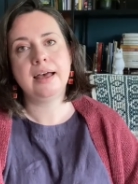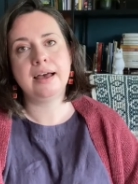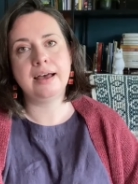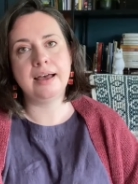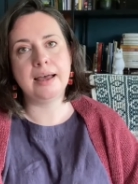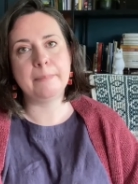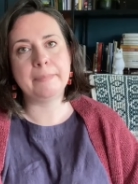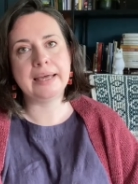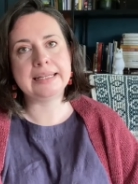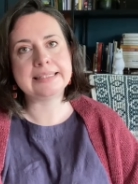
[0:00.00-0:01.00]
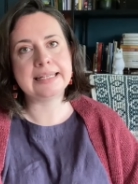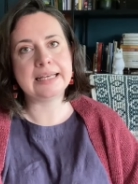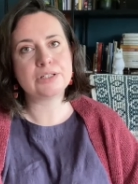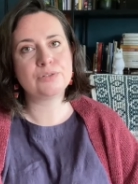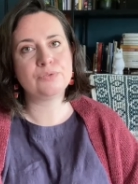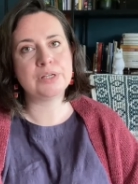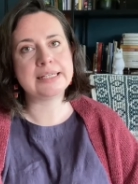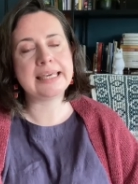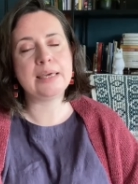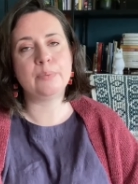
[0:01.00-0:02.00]
And it's an Ashford
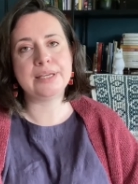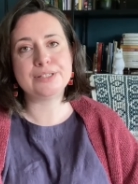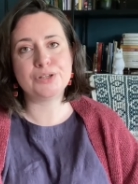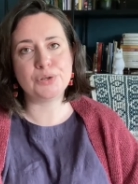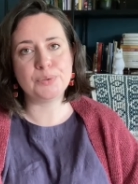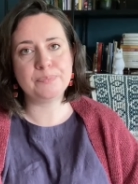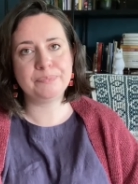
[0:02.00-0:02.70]
Kiwi 2.